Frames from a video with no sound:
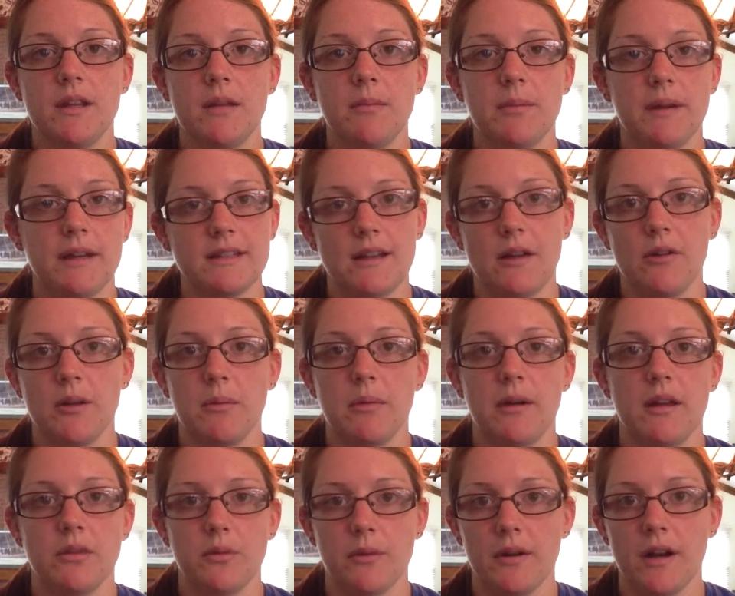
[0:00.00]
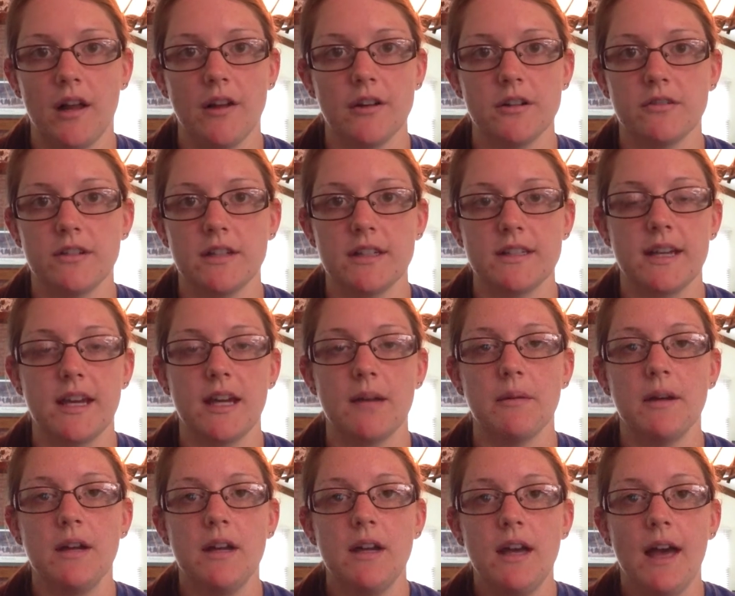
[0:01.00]
because I only paid $3 for this game,
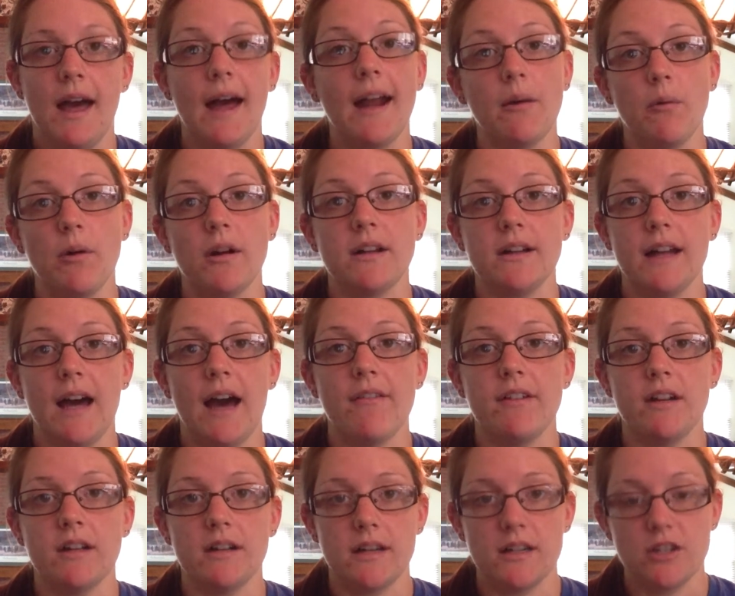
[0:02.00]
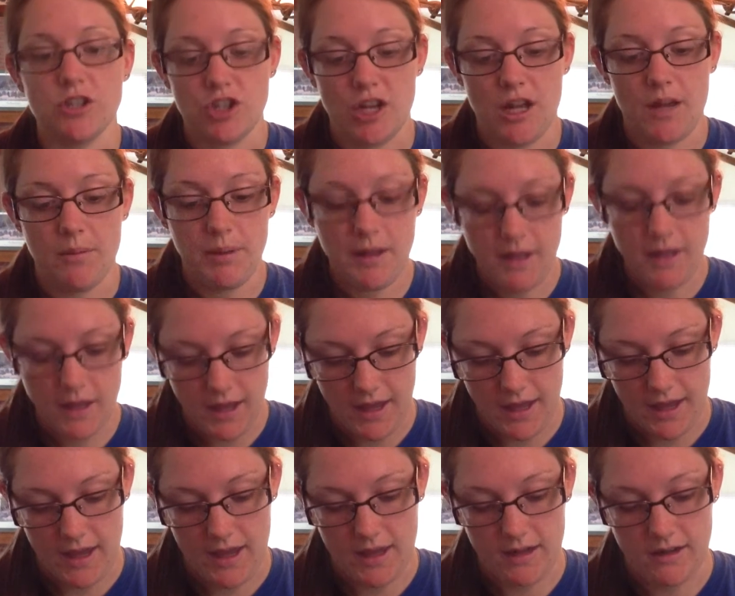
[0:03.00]
and I wanted to have it in nice shape.
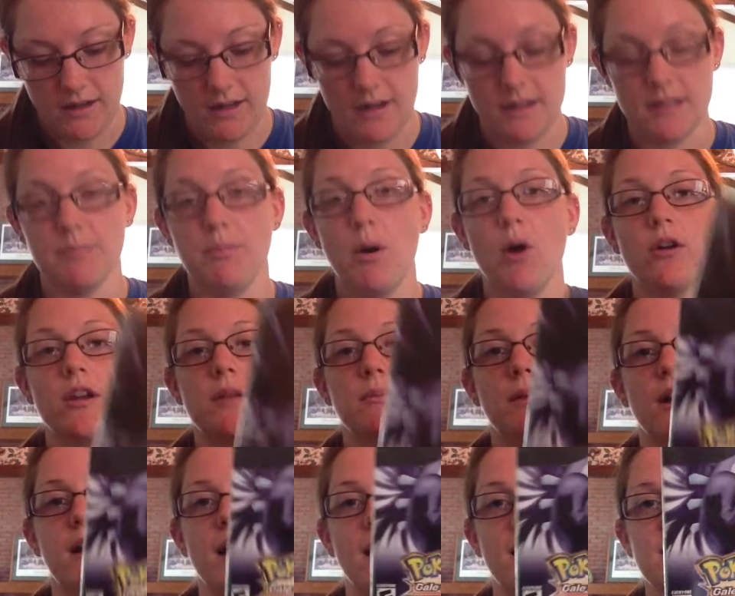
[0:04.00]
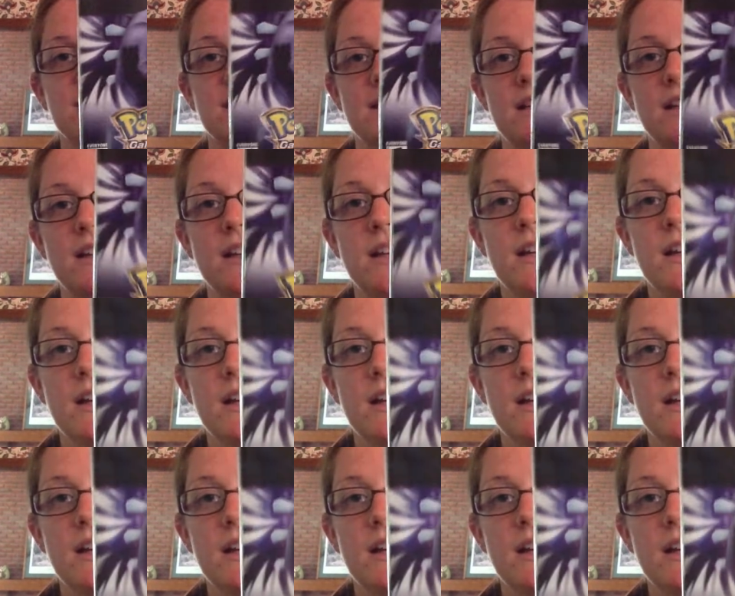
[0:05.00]
And it is Pokemon XD